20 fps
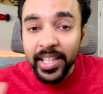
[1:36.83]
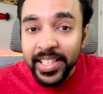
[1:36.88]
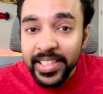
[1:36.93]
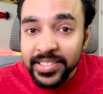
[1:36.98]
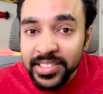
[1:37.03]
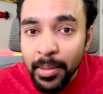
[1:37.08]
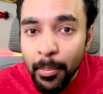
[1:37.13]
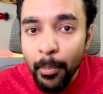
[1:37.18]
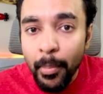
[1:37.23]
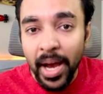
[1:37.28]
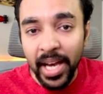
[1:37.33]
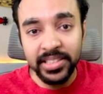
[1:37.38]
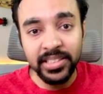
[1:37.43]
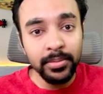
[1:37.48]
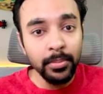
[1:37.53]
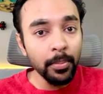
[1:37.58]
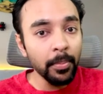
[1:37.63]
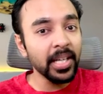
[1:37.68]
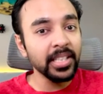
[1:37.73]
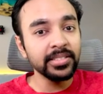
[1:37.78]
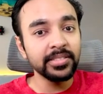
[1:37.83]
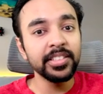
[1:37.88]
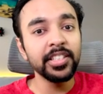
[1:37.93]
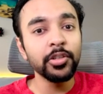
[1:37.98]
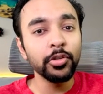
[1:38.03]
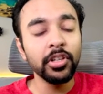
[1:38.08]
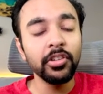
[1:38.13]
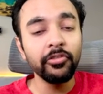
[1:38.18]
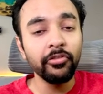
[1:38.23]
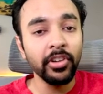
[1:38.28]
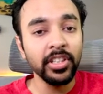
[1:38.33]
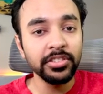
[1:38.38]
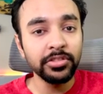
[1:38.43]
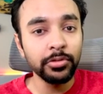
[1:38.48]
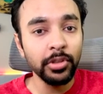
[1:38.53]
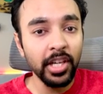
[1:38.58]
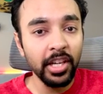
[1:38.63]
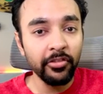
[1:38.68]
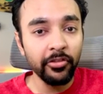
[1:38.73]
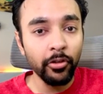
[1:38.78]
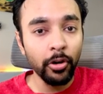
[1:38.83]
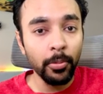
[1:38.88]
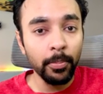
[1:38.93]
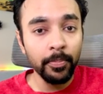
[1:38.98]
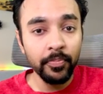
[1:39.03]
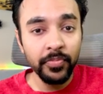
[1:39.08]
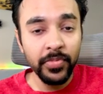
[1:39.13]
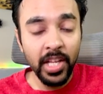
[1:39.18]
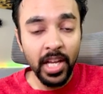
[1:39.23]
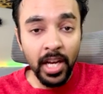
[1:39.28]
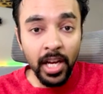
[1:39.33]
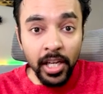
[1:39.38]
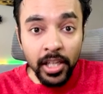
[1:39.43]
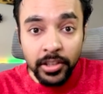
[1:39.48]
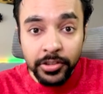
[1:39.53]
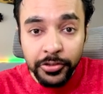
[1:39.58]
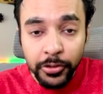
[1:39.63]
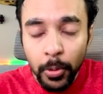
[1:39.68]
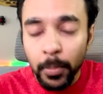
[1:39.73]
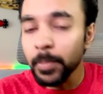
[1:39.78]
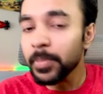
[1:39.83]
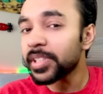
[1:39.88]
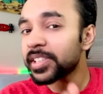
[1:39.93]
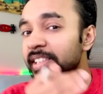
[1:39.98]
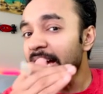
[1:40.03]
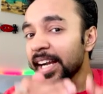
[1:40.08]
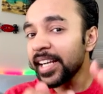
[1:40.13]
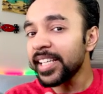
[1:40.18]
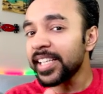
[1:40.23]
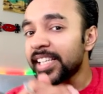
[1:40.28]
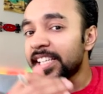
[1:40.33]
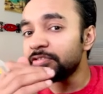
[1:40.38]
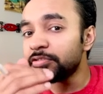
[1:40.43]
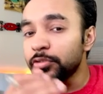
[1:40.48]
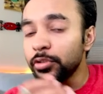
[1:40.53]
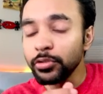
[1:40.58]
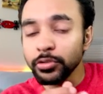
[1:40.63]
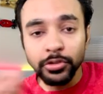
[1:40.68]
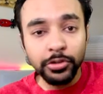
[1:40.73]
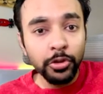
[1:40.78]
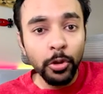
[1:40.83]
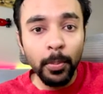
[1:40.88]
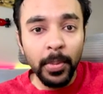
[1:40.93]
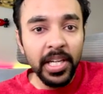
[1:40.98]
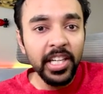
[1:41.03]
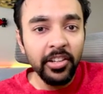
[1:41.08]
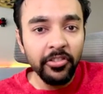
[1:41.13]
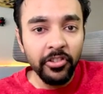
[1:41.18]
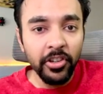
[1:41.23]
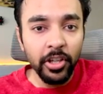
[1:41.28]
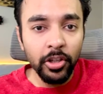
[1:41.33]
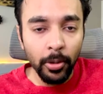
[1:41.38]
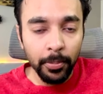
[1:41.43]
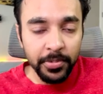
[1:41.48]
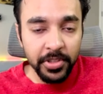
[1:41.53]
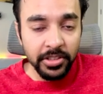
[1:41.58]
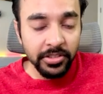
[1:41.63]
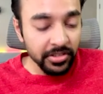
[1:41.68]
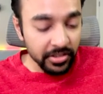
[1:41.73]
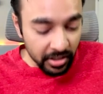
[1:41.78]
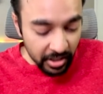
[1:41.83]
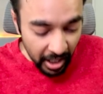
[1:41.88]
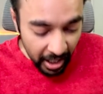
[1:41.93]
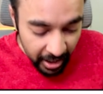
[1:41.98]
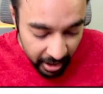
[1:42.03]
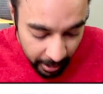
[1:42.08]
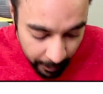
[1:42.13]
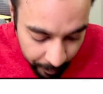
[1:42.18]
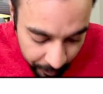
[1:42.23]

is the maximum consecutive ones you can form. So that gives you so many different options, right?